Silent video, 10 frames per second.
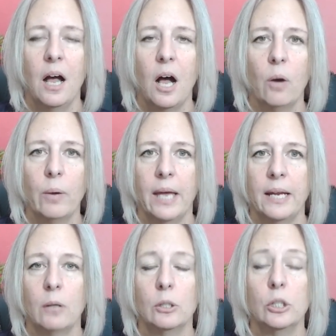Okay,
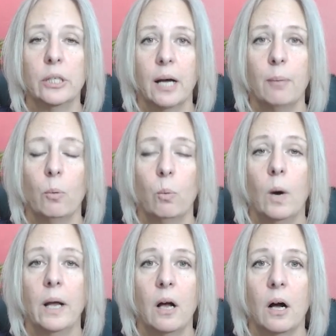now look up
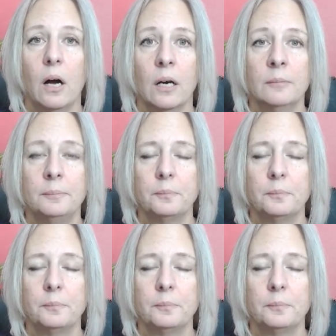or